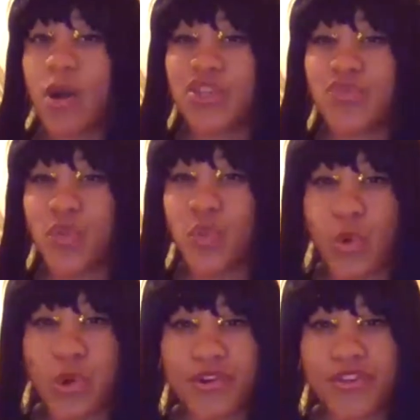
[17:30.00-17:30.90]
all these
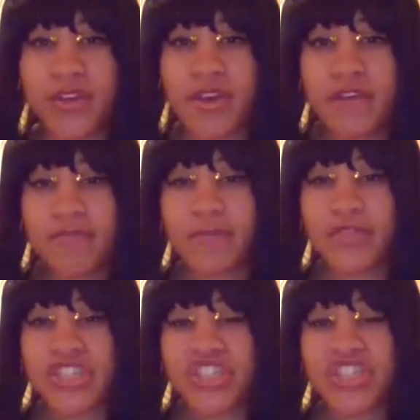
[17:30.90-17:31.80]
rewards
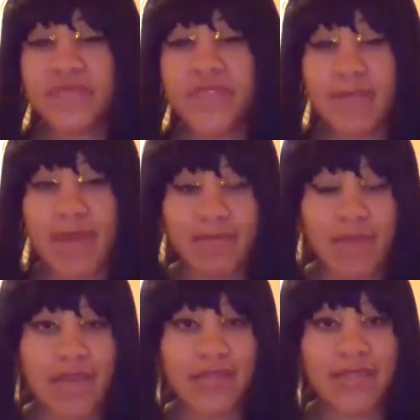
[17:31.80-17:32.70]
from just shifting my
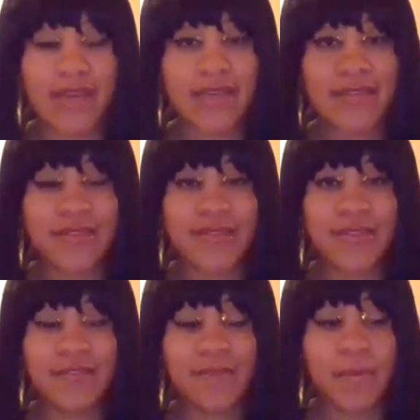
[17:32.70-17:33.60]
mindset
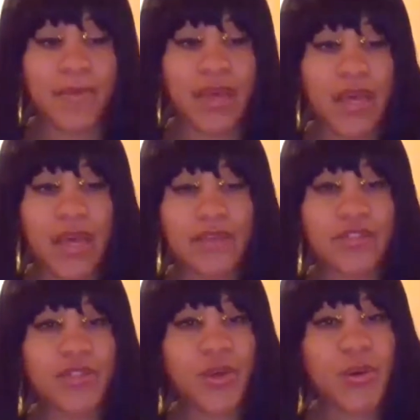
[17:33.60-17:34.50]
from being
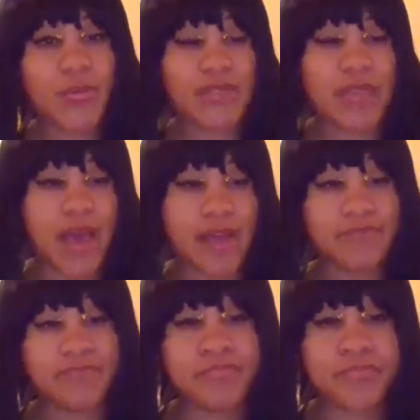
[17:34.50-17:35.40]
so
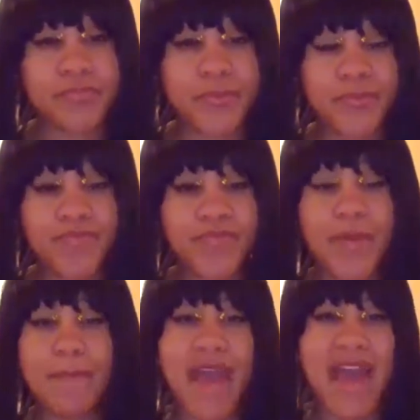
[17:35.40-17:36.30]
upset,
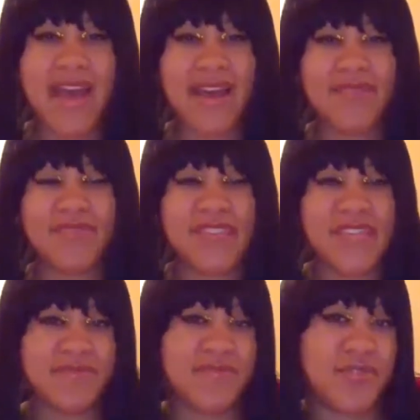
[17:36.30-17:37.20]
mad,
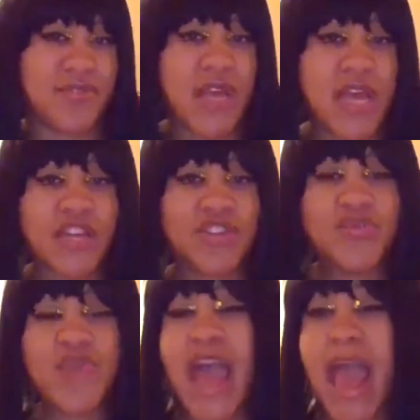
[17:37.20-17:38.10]
resentful to
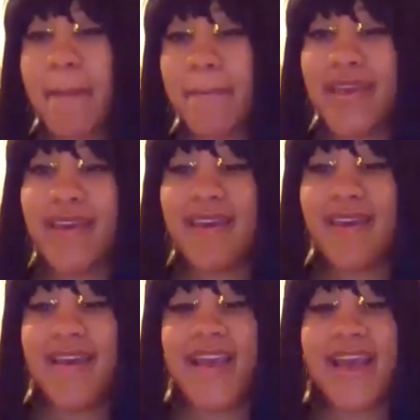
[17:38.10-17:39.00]
happy
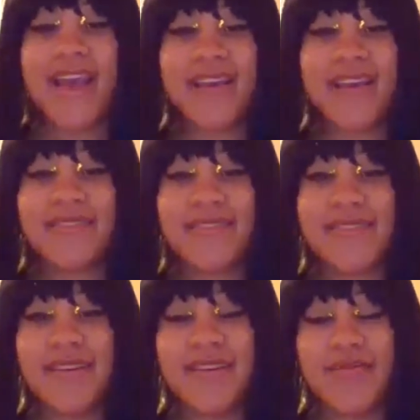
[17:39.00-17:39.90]
and
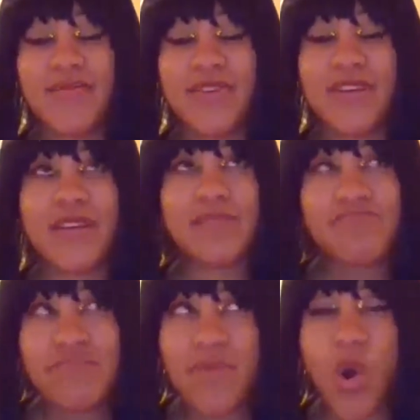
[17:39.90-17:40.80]

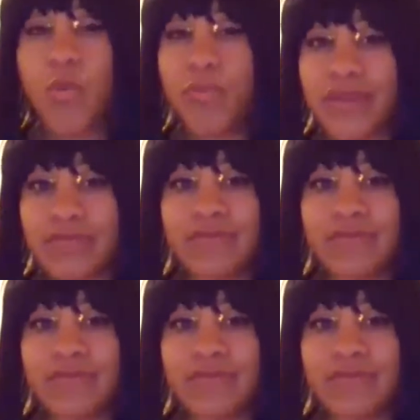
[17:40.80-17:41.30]
open.